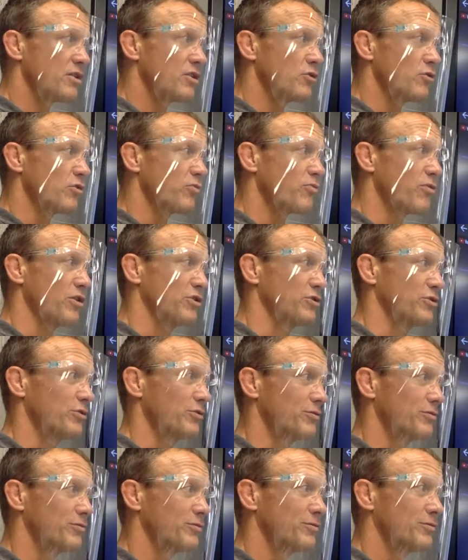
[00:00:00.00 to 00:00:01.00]
Nothing to do with
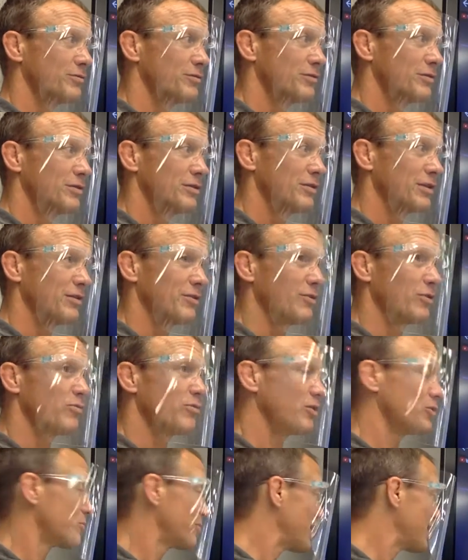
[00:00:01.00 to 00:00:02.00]
pressure.
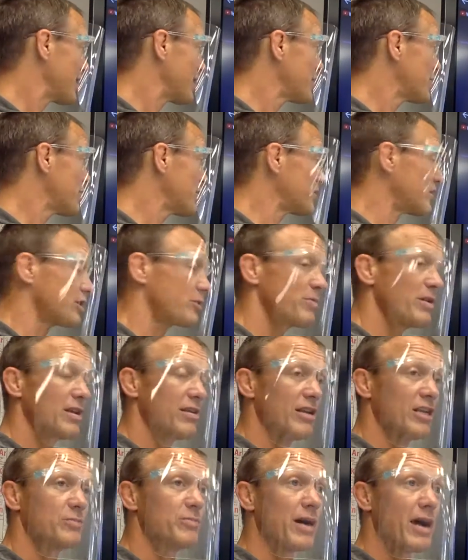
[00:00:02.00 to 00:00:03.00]
Nothing to do with pressure, but I can increase the
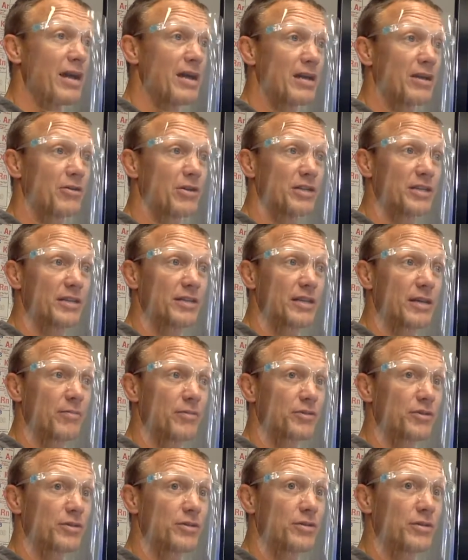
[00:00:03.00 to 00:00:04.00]
speed of these by
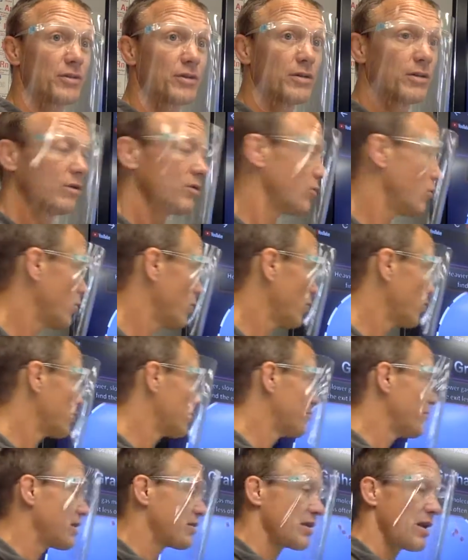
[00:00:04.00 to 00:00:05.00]
increasing the temperature,
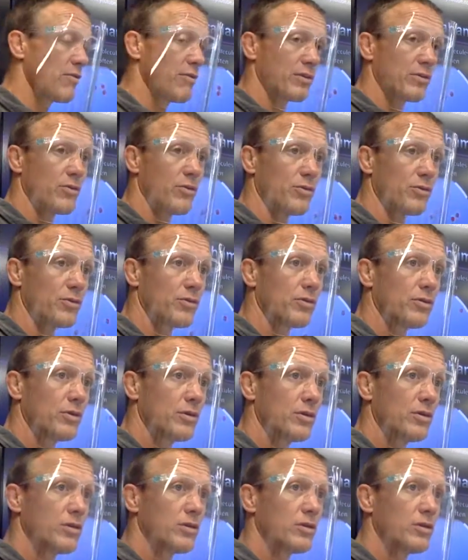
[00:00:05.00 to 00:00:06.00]
or make that one
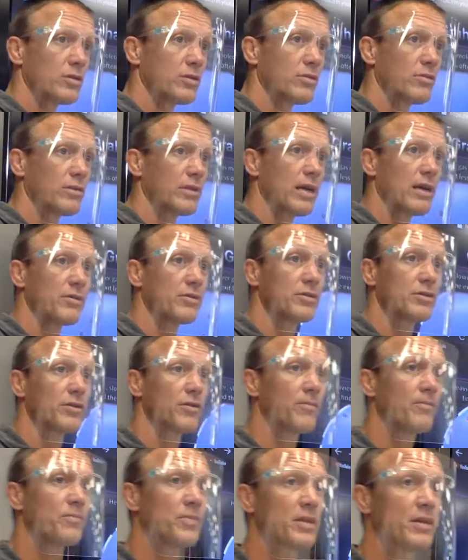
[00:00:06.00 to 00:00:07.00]
colder, slow it
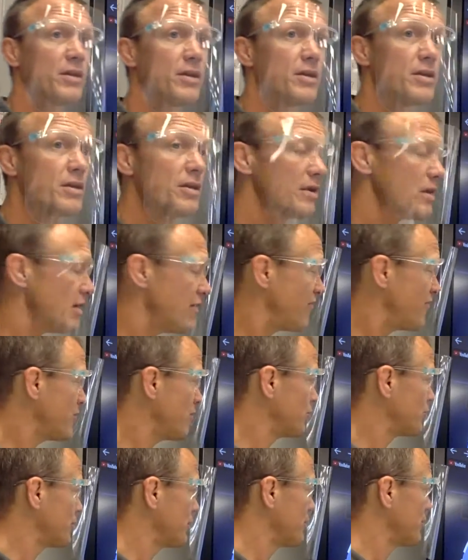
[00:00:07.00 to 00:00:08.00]
down. So
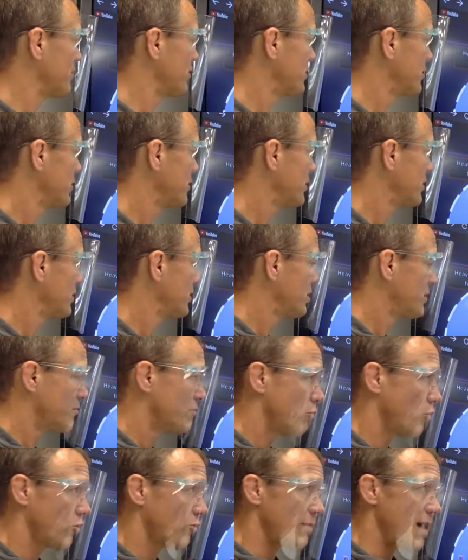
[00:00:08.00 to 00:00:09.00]
effusion,
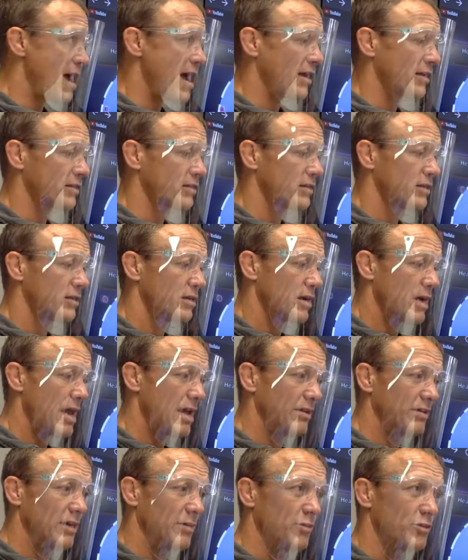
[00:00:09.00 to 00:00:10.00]
molar mass,
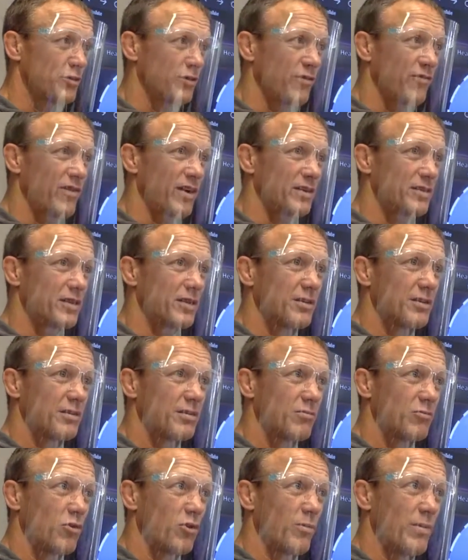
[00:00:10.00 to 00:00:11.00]
and temperature affects
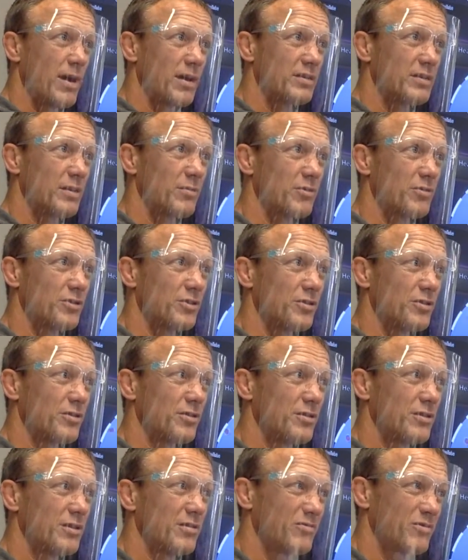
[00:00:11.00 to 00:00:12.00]
it. Molar mass,
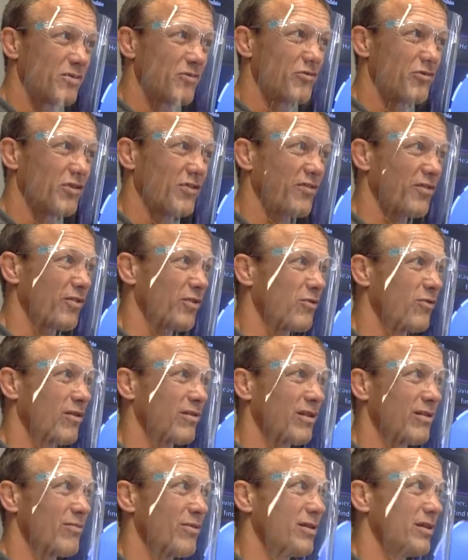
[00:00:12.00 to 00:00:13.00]
temperature. Going through this
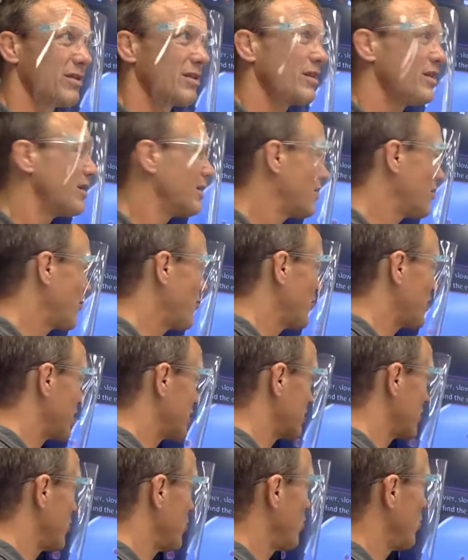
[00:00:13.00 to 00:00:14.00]
fairly quickly, but I
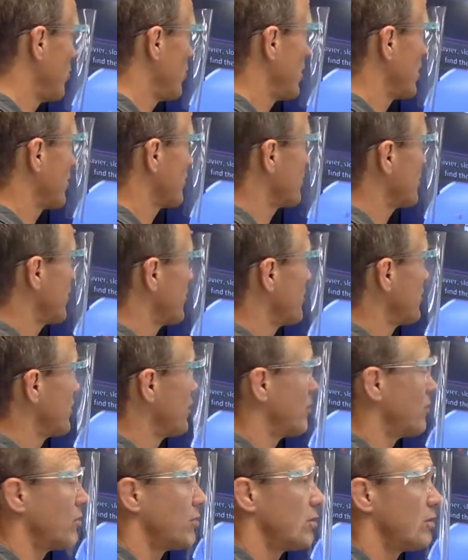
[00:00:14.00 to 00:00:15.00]
don't think it's a whole lot of
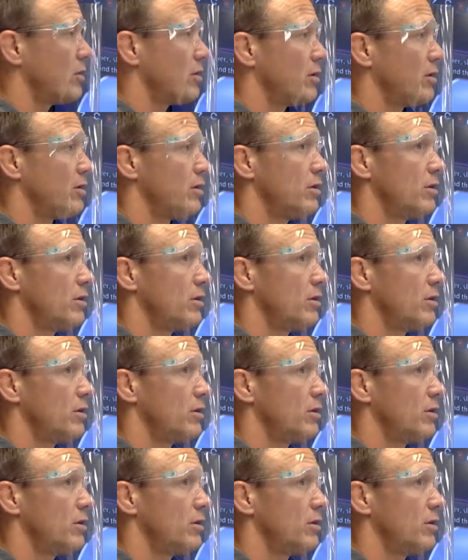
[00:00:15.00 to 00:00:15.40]
stuff to know.